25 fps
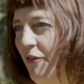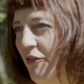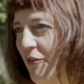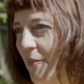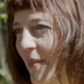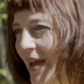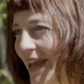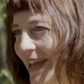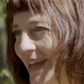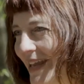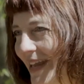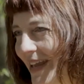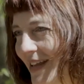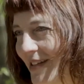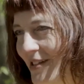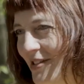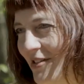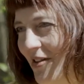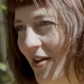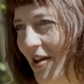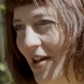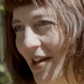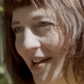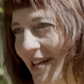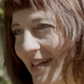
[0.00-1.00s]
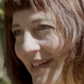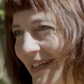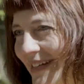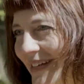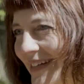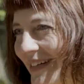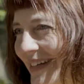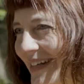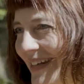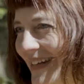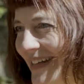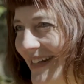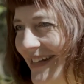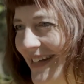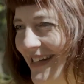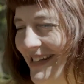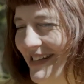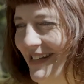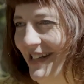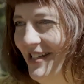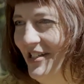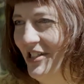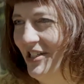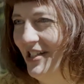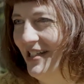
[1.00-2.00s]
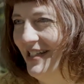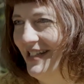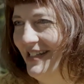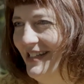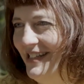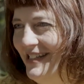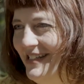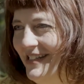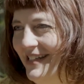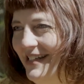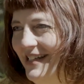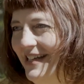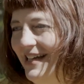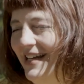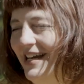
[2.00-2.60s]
making certain decisions.